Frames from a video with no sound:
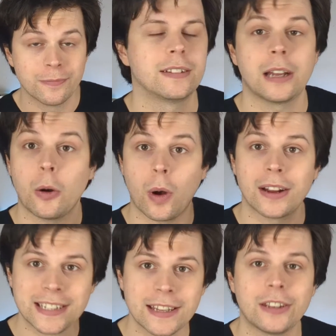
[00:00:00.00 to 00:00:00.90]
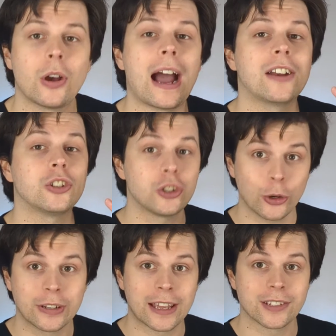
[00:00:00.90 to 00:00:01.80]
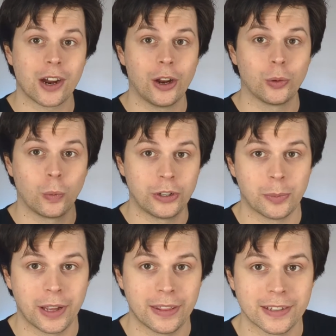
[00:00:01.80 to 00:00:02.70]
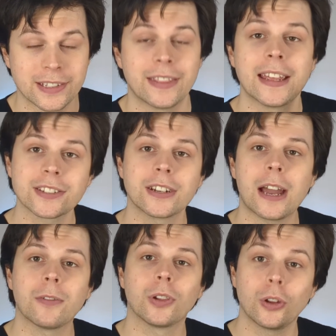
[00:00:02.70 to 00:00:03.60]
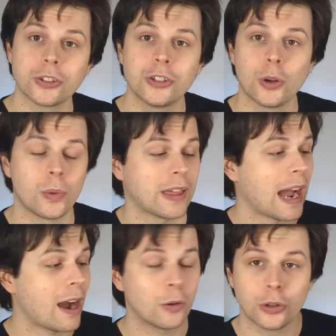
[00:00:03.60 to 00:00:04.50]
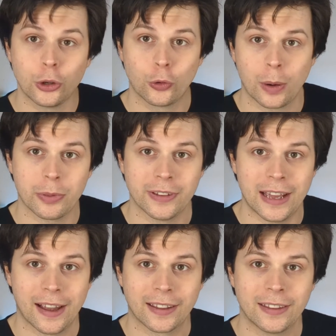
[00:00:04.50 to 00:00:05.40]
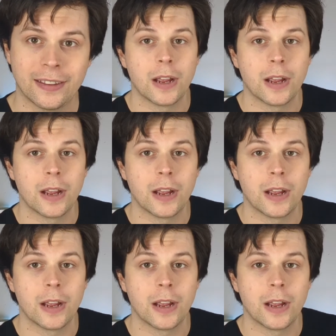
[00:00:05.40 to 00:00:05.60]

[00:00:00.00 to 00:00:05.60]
Now, ideally, your hand shouldn't get tired when you play this, and that's going to have a lot to do with how you grip the neck.